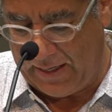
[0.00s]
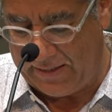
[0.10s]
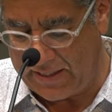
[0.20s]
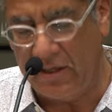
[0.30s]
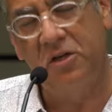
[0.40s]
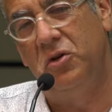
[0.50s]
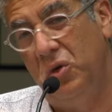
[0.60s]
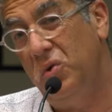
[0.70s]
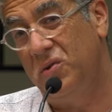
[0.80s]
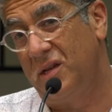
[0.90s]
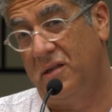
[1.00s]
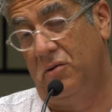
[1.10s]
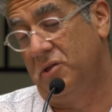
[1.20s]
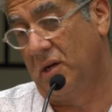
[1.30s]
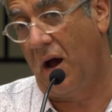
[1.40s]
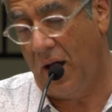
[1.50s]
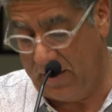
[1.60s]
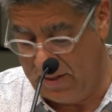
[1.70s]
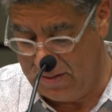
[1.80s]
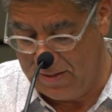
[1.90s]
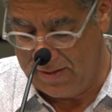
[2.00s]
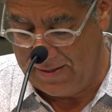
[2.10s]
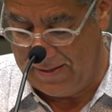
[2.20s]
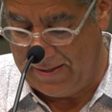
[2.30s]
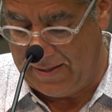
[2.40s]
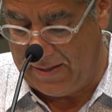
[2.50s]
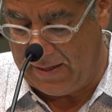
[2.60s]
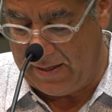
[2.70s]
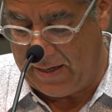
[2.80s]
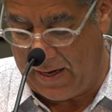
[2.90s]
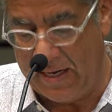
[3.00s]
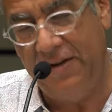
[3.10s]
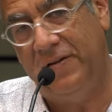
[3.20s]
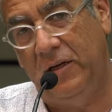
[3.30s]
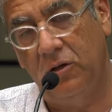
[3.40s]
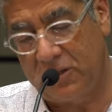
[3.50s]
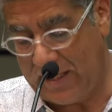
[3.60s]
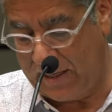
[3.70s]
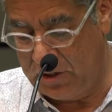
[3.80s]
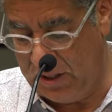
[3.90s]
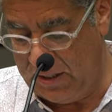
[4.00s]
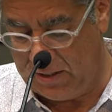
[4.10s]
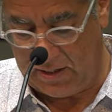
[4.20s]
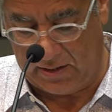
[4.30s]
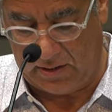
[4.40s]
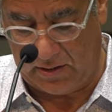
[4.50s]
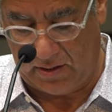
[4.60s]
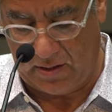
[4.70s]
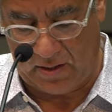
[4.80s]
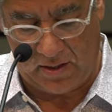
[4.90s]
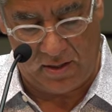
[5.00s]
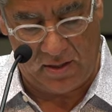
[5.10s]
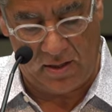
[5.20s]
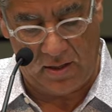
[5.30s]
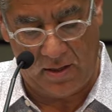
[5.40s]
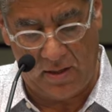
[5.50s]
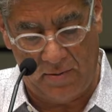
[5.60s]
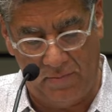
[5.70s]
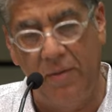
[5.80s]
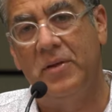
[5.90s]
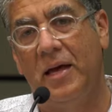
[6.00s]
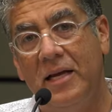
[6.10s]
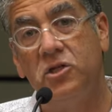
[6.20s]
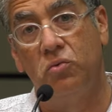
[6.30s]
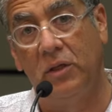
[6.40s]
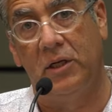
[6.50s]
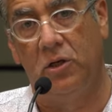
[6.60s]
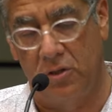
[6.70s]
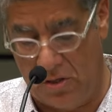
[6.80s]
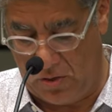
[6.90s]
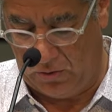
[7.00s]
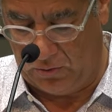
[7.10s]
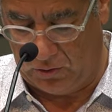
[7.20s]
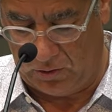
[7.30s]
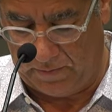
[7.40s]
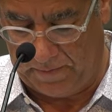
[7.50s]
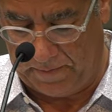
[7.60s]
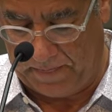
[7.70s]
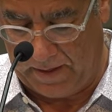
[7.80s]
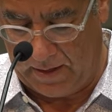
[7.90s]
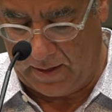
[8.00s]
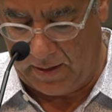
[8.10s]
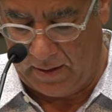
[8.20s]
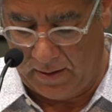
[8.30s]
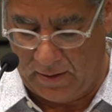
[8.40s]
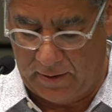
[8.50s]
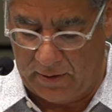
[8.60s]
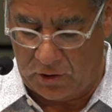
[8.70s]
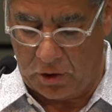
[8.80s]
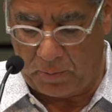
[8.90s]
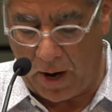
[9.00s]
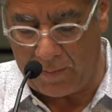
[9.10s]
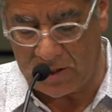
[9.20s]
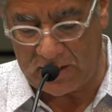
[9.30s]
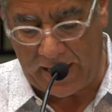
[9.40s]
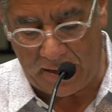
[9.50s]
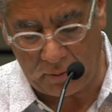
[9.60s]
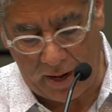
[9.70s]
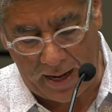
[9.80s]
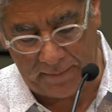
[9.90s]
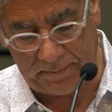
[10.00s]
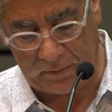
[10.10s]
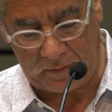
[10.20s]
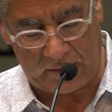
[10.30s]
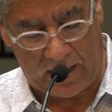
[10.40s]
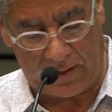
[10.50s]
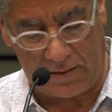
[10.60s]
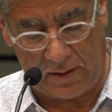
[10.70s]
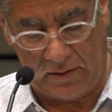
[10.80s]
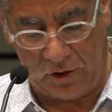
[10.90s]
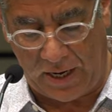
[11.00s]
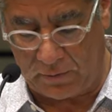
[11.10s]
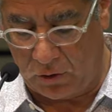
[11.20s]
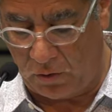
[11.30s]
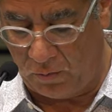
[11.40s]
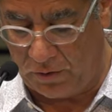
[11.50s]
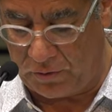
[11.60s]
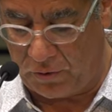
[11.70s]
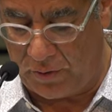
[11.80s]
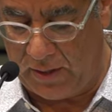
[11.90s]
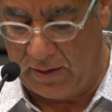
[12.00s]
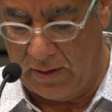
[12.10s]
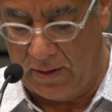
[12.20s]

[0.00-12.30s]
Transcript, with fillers: Is it good news that there is a God? And if he looks like Jesus, maybe that is really good news. So the promise to Abraham that in chapter 12, 1 through 3,